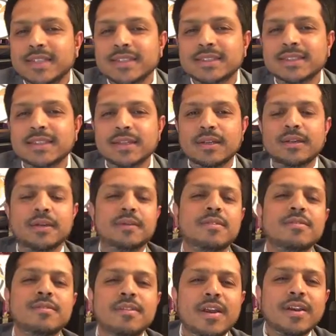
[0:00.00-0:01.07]
is
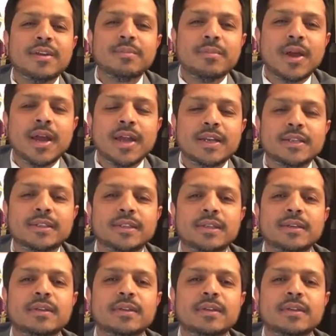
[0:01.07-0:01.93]
very bad,